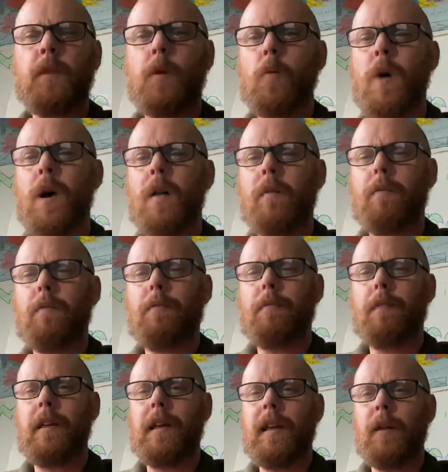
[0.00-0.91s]
well,
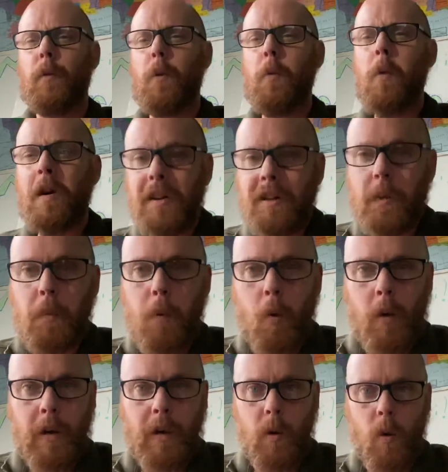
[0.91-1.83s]
we want it to
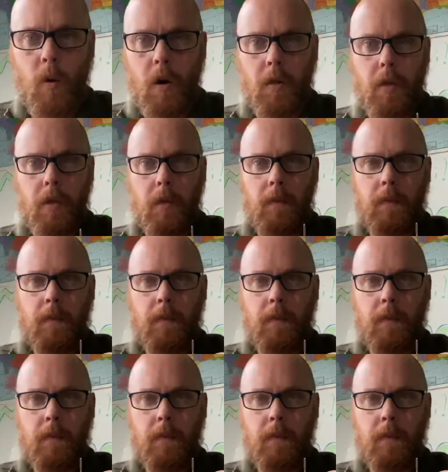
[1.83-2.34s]
point north.